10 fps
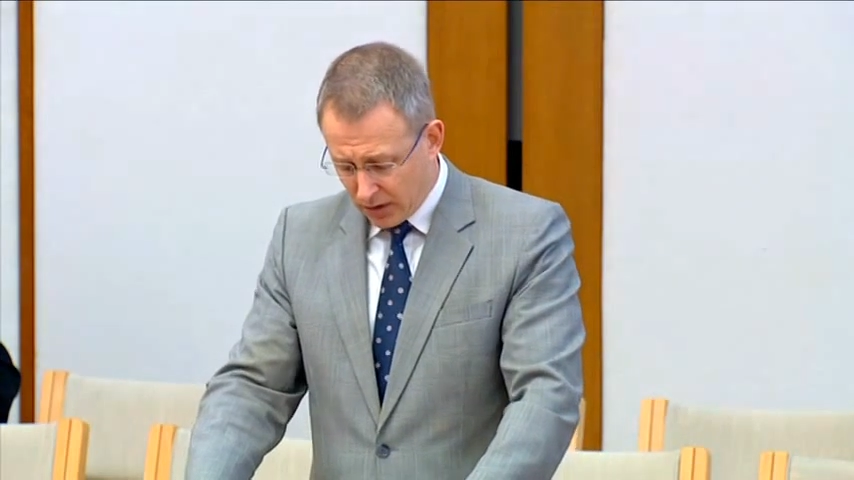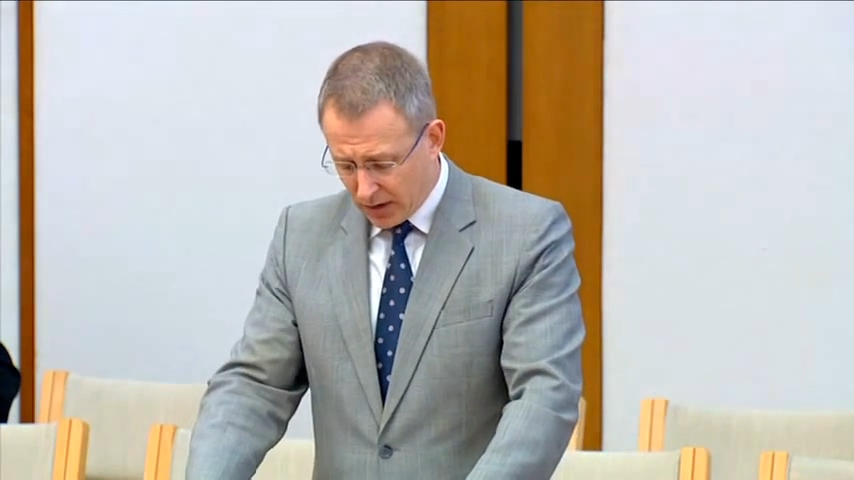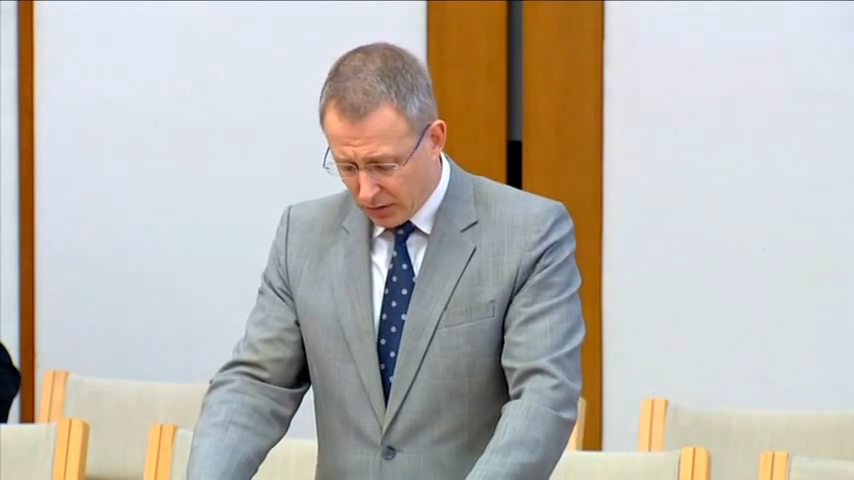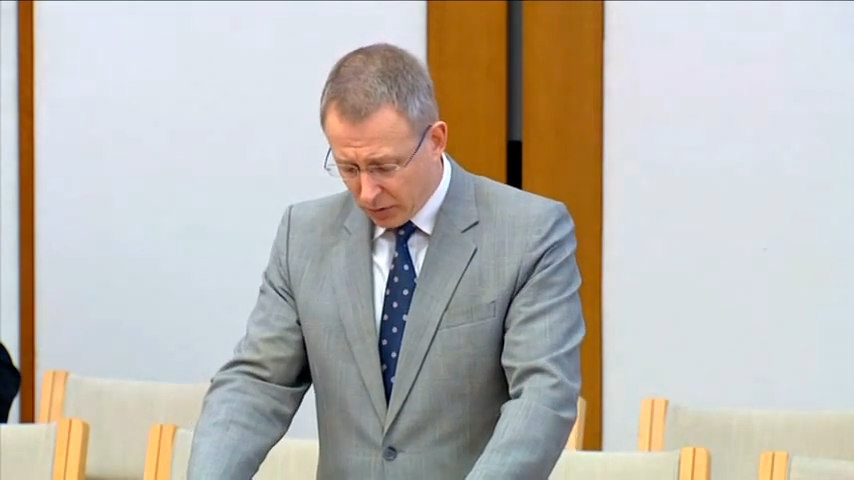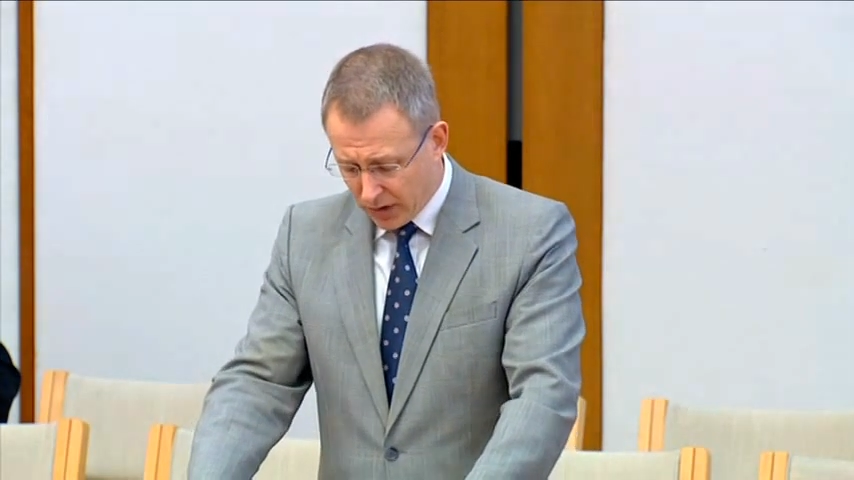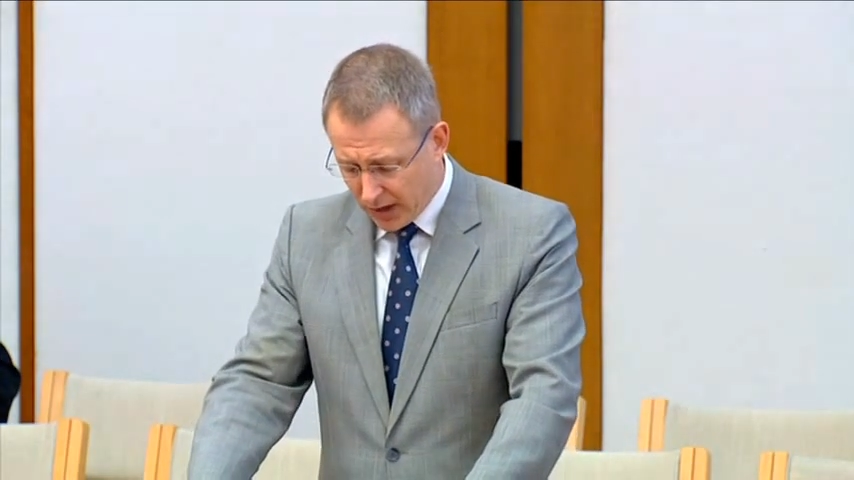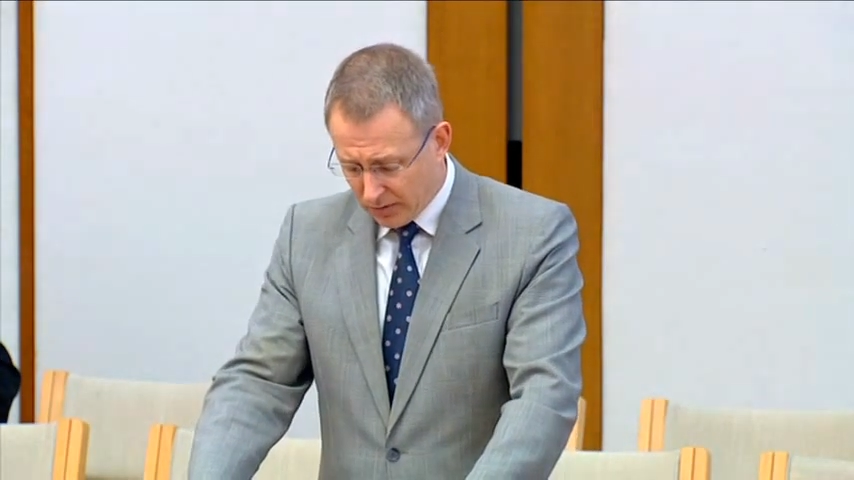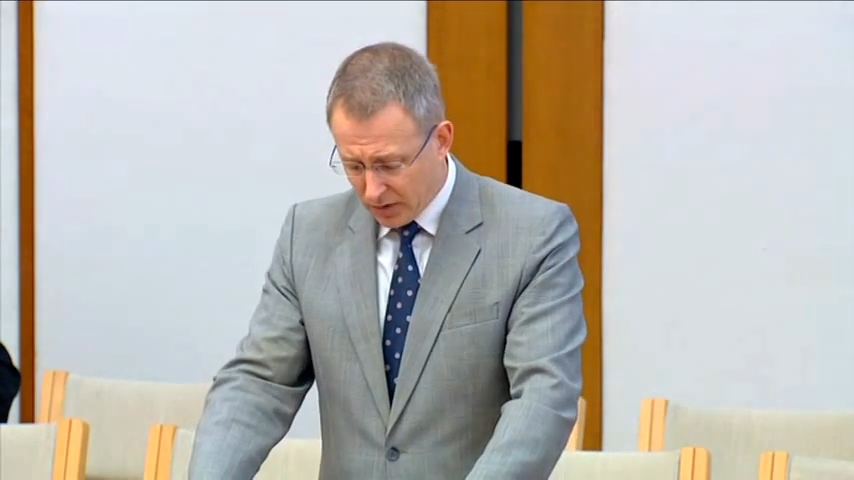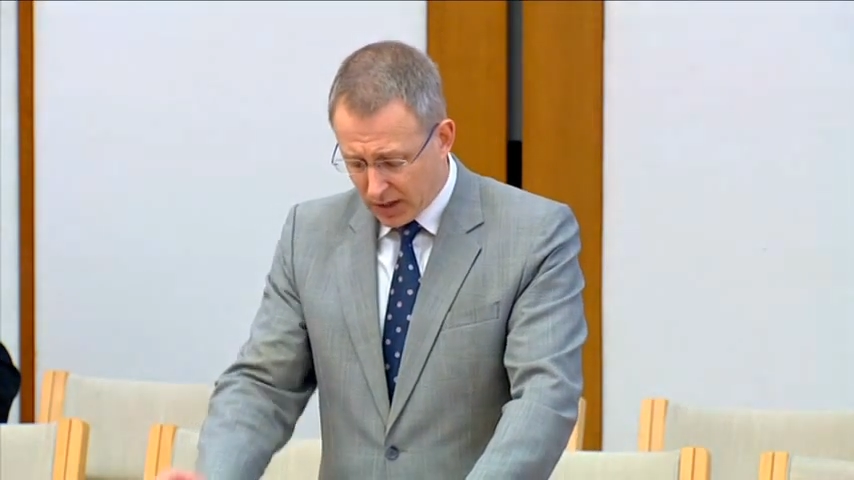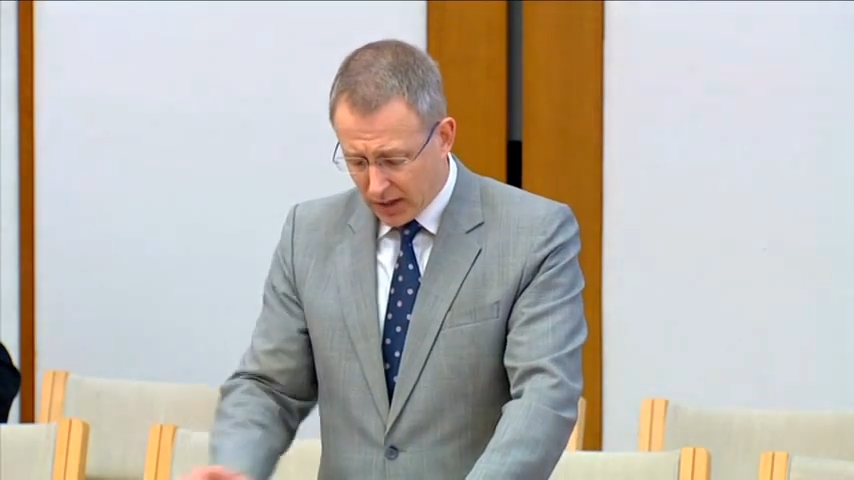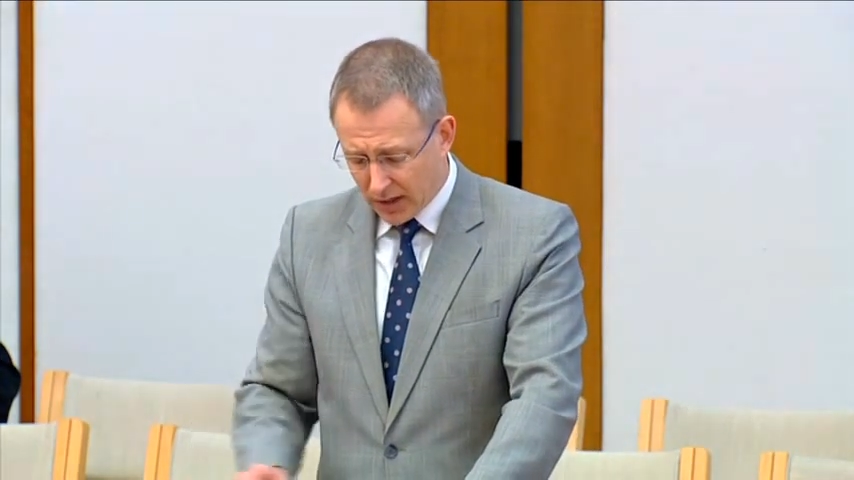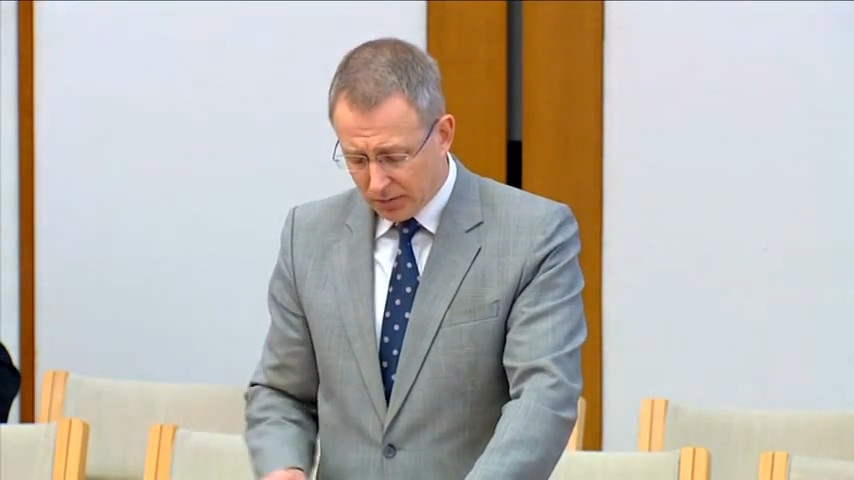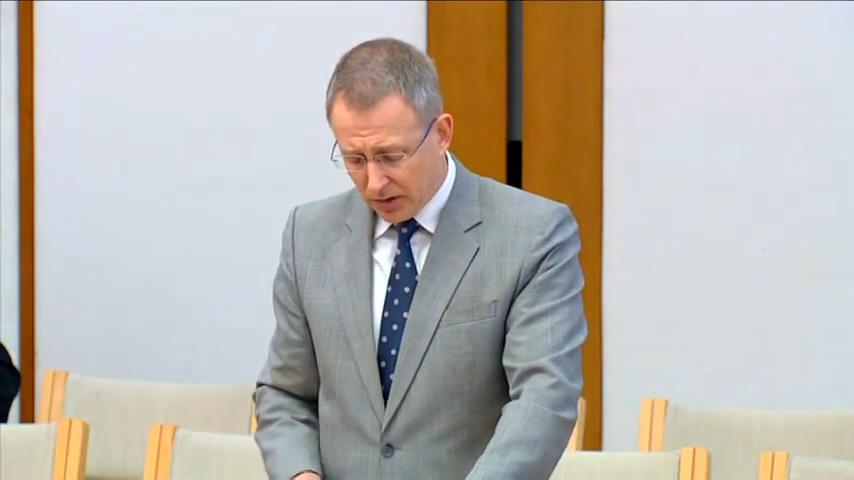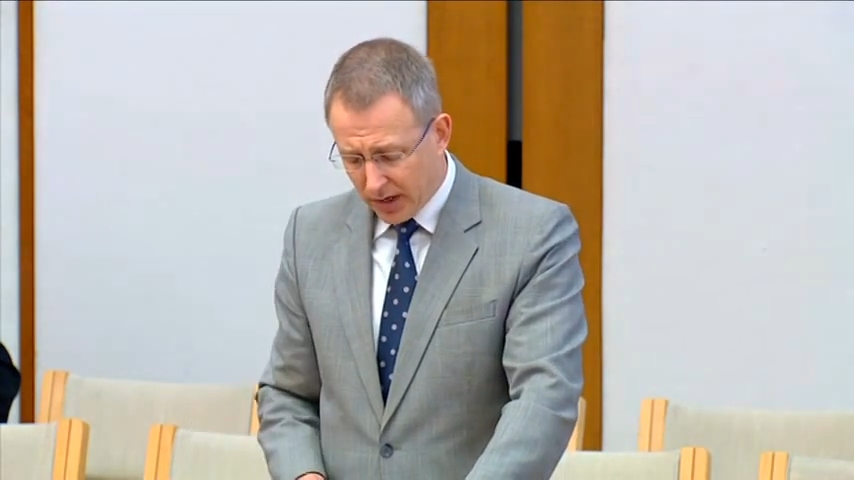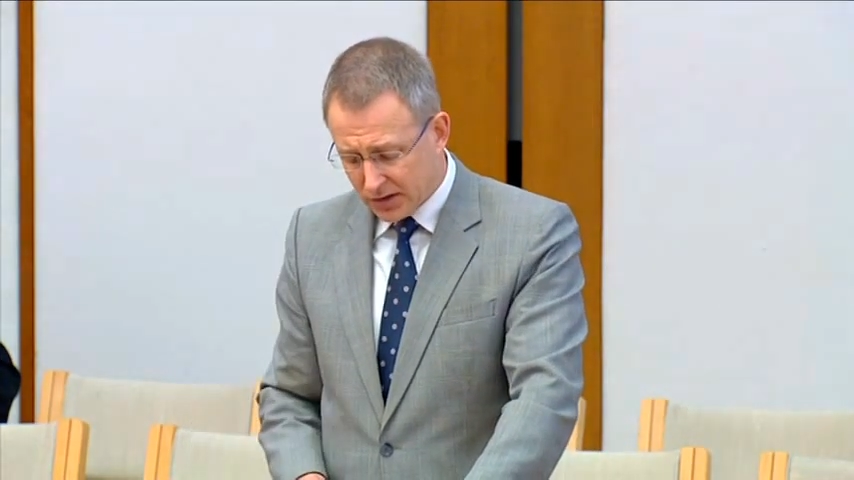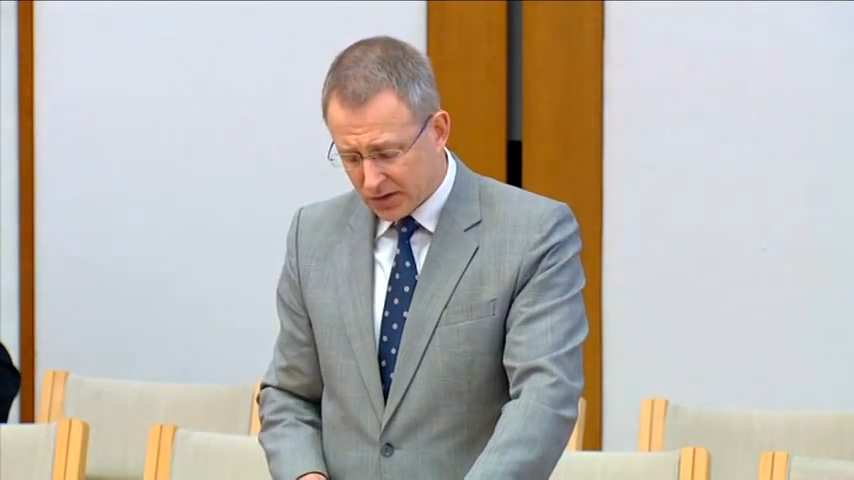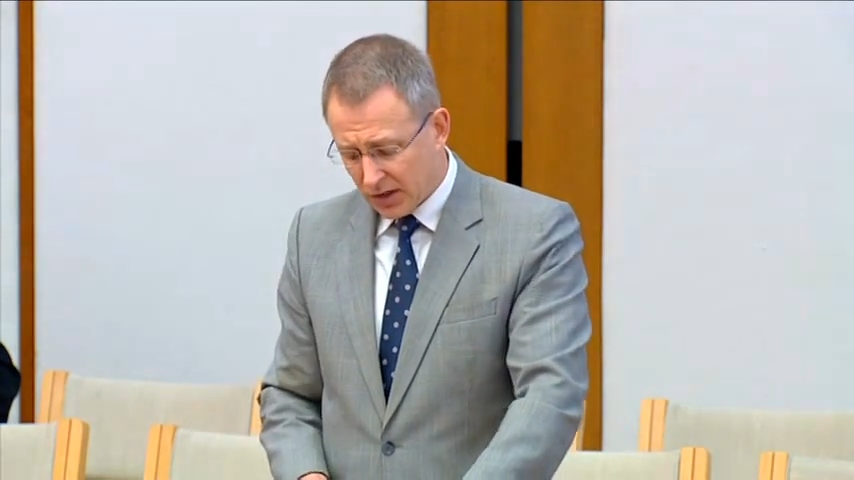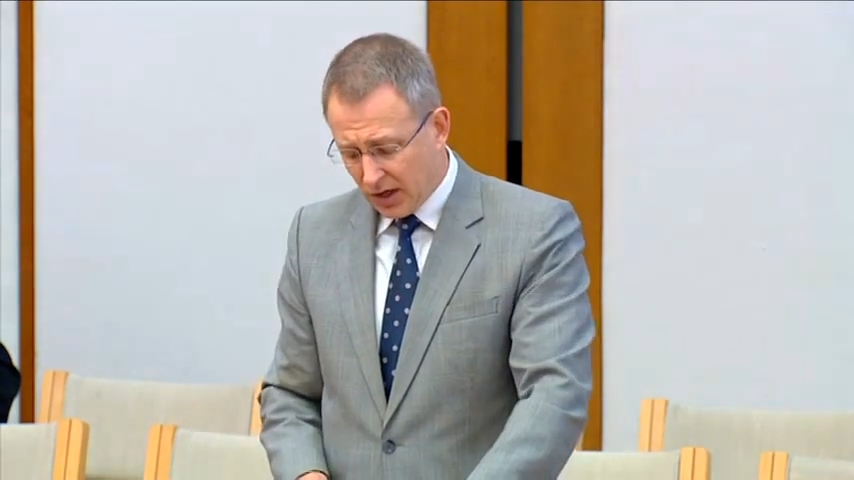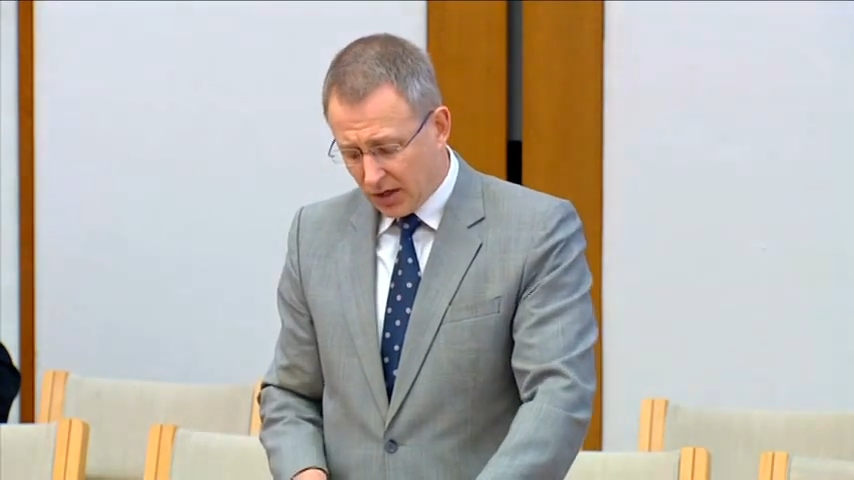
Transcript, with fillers: there will then be a place